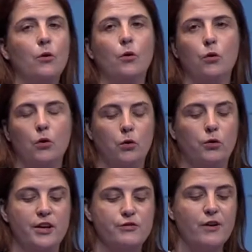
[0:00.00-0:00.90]
or,
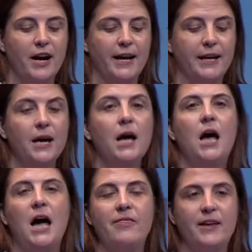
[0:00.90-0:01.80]
or there's rain
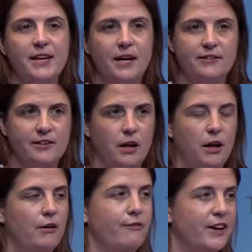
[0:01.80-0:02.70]
and they get
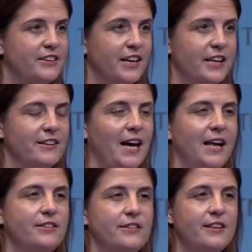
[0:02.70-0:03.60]
uh, flooded.
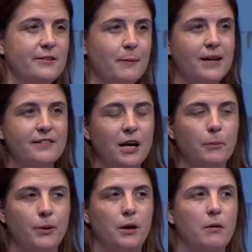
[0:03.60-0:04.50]
And this makes
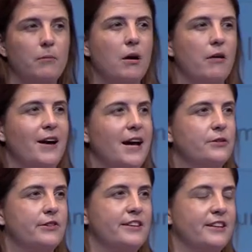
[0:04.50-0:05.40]
up um,
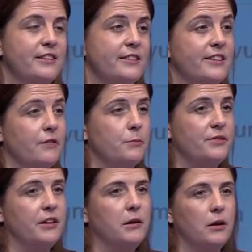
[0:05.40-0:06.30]
around 60 to
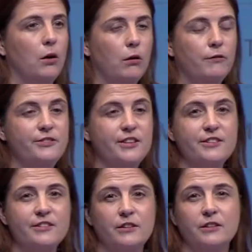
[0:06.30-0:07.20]
70% of
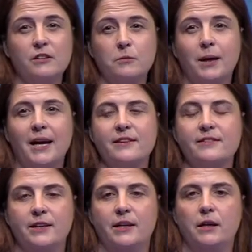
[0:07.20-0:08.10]
citizens'
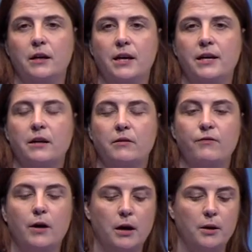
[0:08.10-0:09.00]
complaints in a, in a
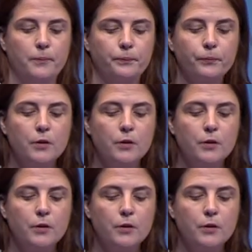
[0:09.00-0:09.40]
um,